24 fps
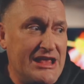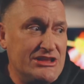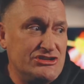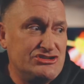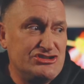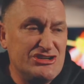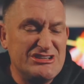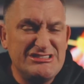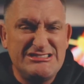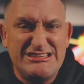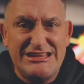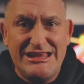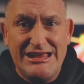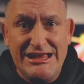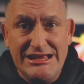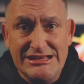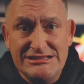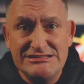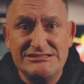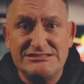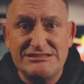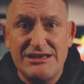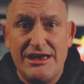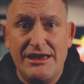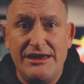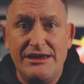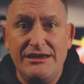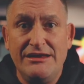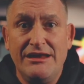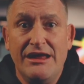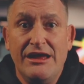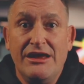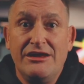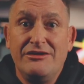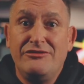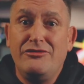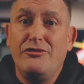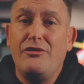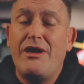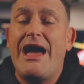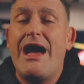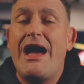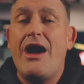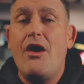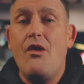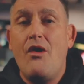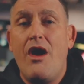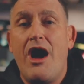and just insight to
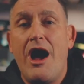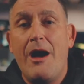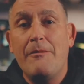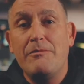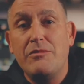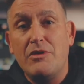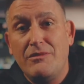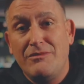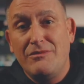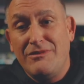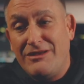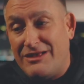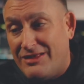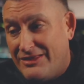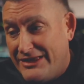how I'm